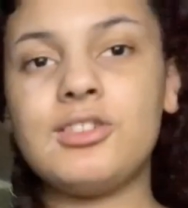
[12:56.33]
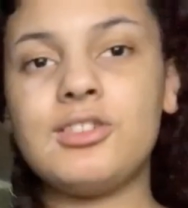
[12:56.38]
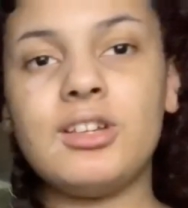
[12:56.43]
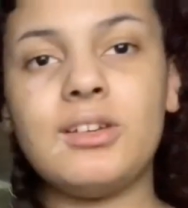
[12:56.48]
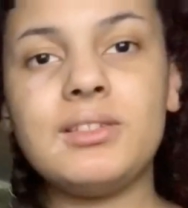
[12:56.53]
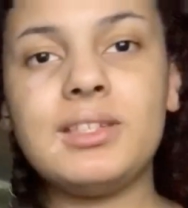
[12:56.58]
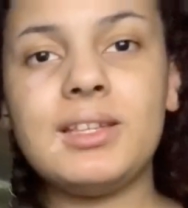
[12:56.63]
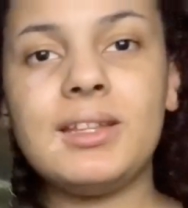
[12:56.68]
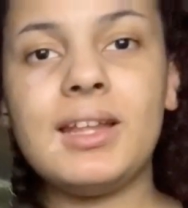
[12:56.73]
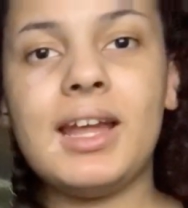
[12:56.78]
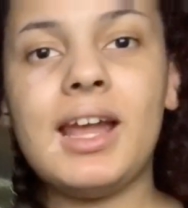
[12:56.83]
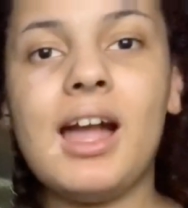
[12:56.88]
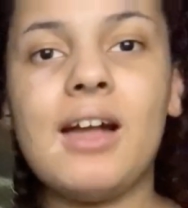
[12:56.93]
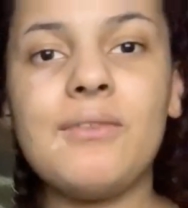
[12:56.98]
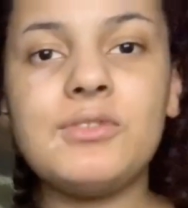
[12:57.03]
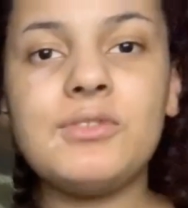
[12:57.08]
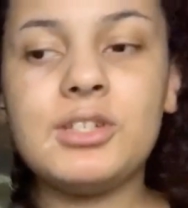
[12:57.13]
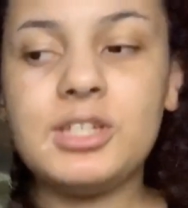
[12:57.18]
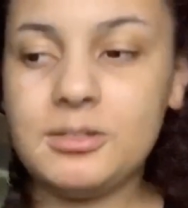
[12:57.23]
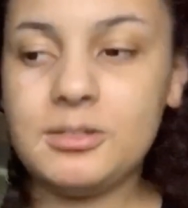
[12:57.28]
So today
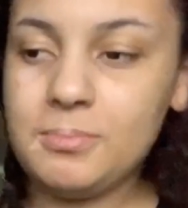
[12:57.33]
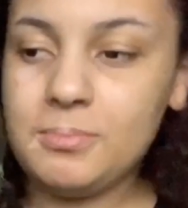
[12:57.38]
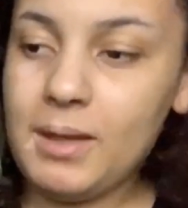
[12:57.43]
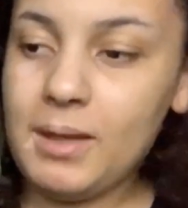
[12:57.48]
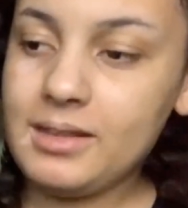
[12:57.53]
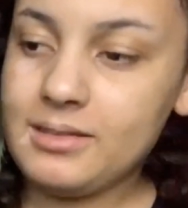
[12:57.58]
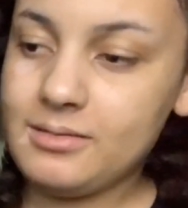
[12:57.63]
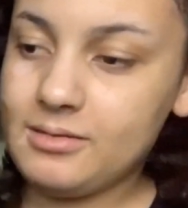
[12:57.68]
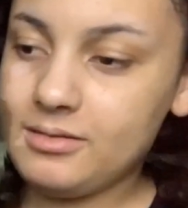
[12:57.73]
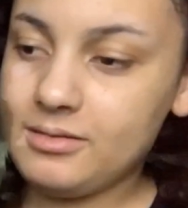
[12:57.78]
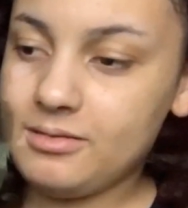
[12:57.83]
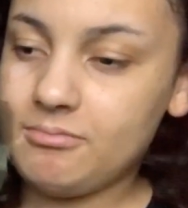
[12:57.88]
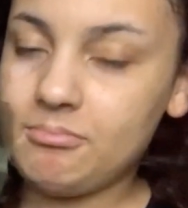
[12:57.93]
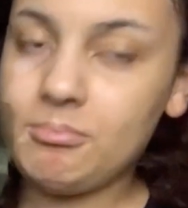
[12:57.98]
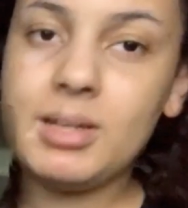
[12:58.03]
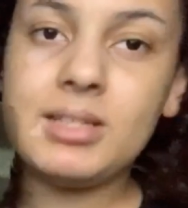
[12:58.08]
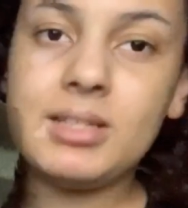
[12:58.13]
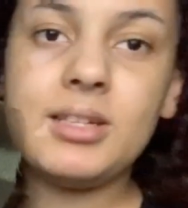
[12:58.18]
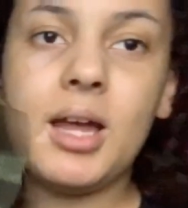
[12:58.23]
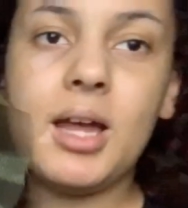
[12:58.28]
I've just spent
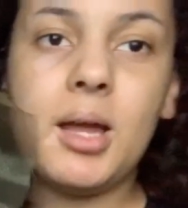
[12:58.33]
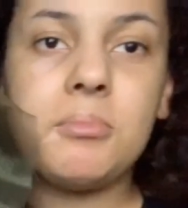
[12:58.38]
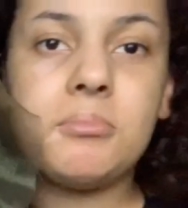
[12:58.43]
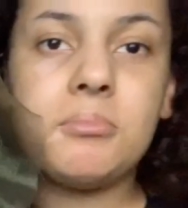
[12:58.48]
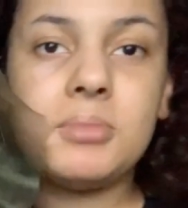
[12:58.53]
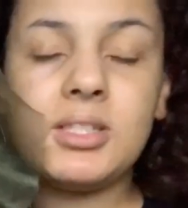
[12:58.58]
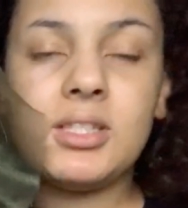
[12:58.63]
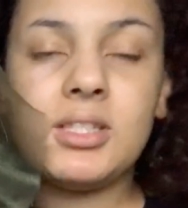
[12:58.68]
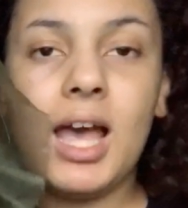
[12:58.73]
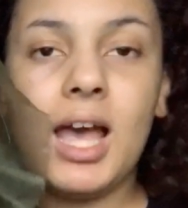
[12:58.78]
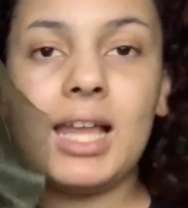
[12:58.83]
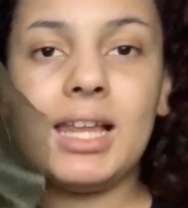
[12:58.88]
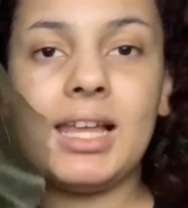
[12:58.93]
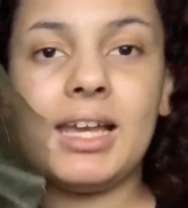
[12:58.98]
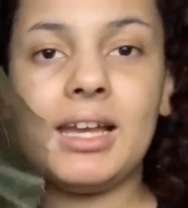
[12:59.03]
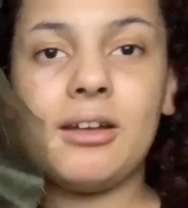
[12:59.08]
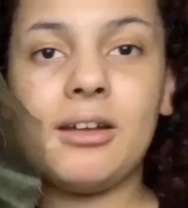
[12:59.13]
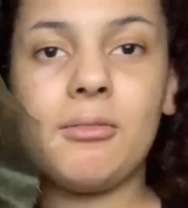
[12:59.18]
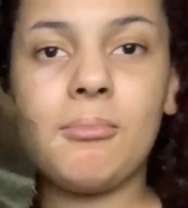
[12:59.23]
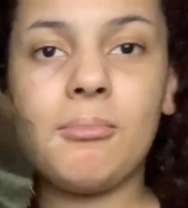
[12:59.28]
my time
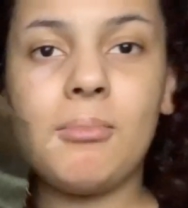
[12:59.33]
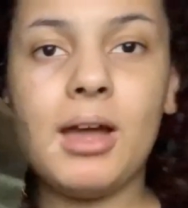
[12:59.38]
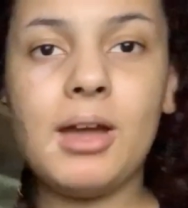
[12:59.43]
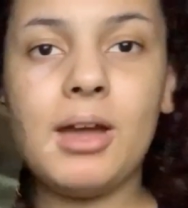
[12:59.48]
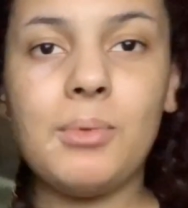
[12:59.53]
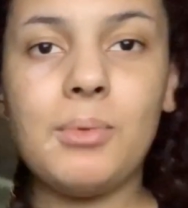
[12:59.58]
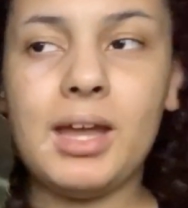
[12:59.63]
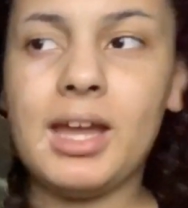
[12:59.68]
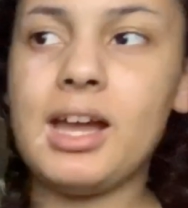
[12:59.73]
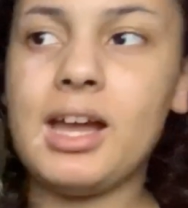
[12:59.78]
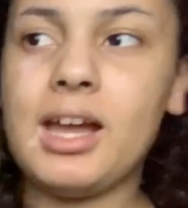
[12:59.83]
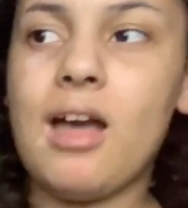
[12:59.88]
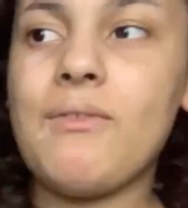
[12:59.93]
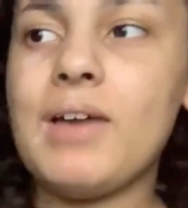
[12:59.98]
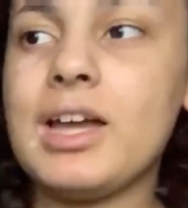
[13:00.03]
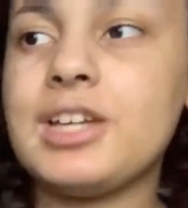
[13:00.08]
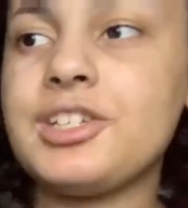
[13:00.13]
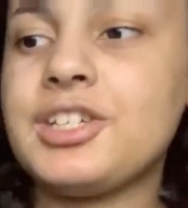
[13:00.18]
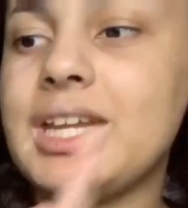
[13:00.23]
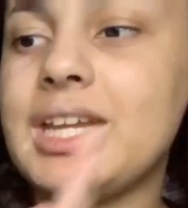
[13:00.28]
styling my wig. I've
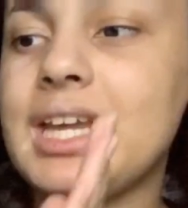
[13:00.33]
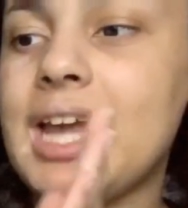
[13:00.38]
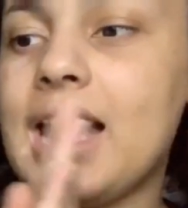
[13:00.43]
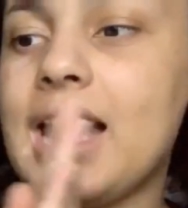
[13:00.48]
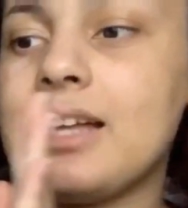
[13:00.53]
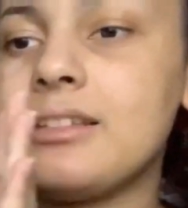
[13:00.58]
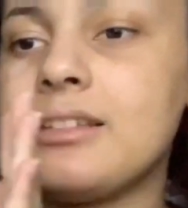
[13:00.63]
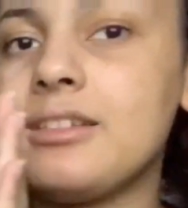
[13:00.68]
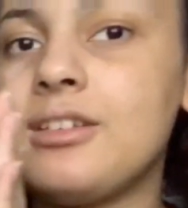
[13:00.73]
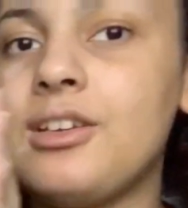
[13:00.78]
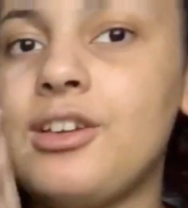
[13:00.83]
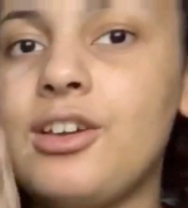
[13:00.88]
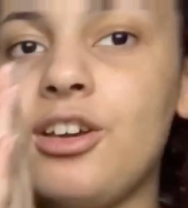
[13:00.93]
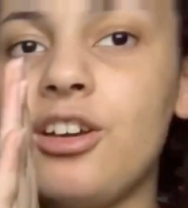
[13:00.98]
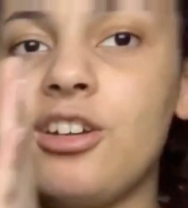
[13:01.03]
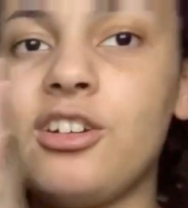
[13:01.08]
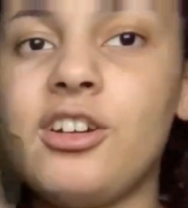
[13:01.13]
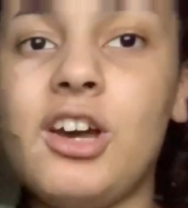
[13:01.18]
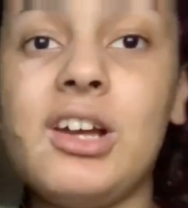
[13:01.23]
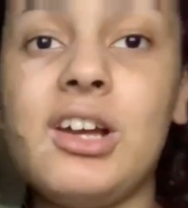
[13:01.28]
actually had
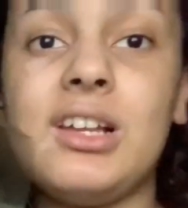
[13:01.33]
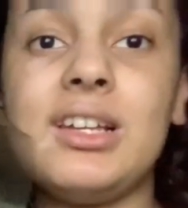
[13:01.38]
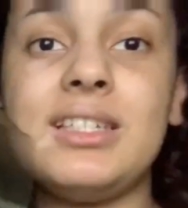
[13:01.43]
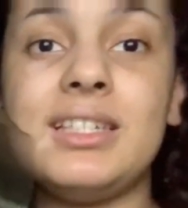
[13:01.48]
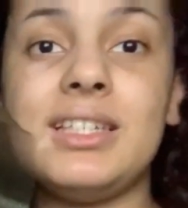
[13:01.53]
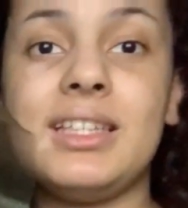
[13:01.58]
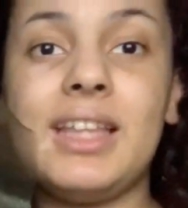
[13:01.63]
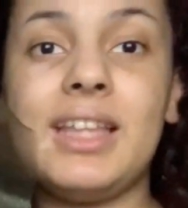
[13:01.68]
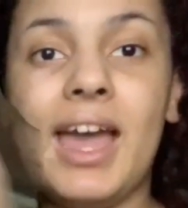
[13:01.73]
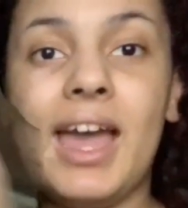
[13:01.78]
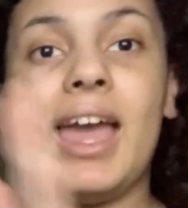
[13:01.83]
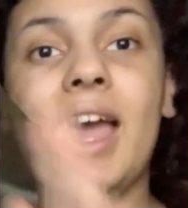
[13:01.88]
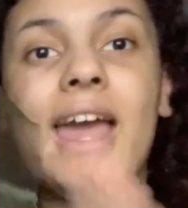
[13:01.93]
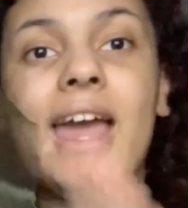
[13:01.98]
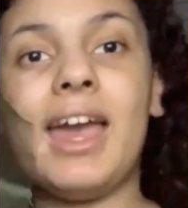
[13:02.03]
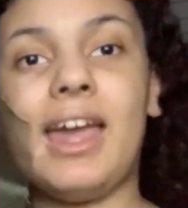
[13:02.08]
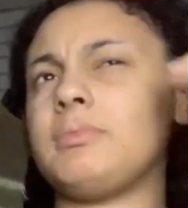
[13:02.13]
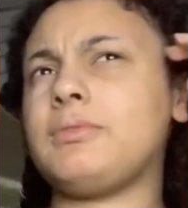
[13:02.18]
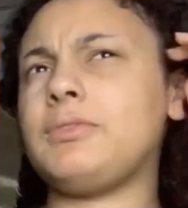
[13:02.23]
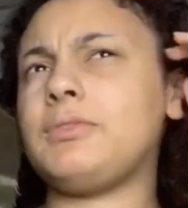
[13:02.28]
curlers in the
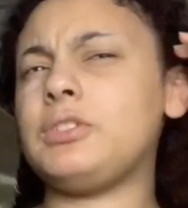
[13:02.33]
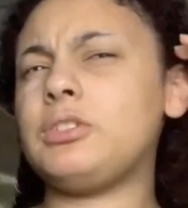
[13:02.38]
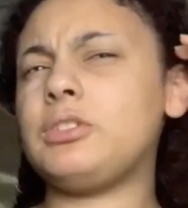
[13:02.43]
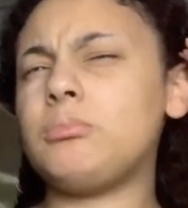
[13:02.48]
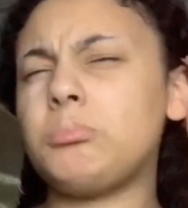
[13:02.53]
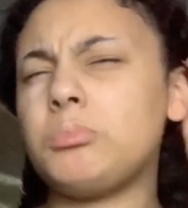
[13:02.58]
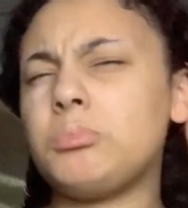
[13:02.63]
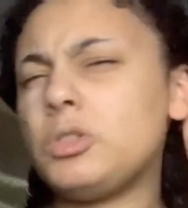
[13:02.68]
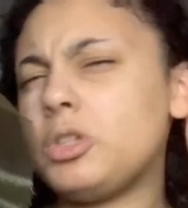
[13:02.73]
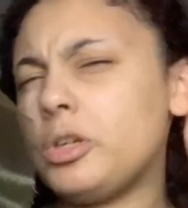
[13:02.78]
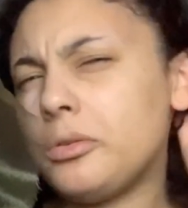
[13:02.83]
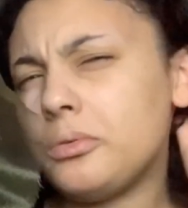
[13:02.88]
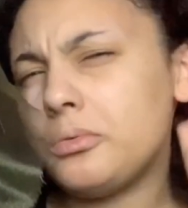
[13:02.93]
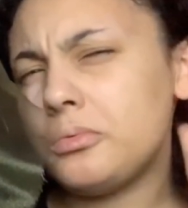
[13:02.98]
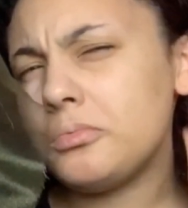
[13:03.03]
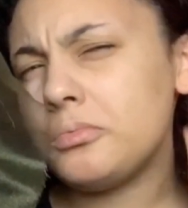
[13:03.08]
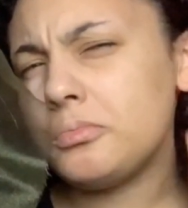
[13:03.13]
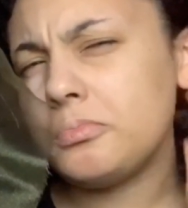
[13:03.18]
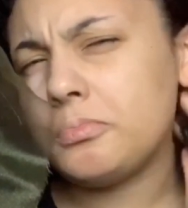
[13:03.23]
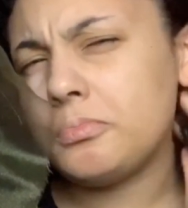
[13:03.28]
hair for
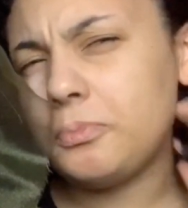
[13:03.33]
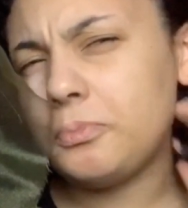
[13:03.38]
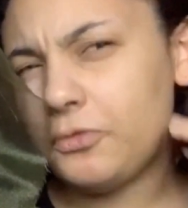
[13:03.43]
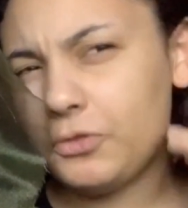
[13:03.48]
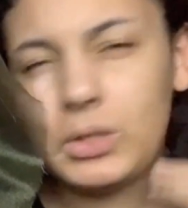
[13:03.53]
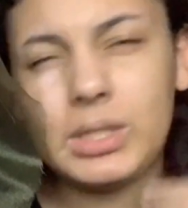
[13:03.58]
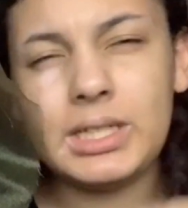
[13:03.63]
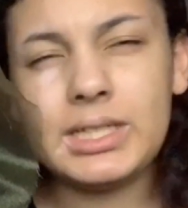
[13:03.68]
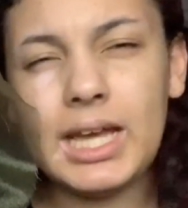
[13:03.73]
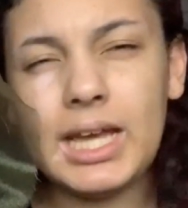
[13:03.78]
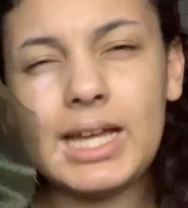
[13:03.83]
2-3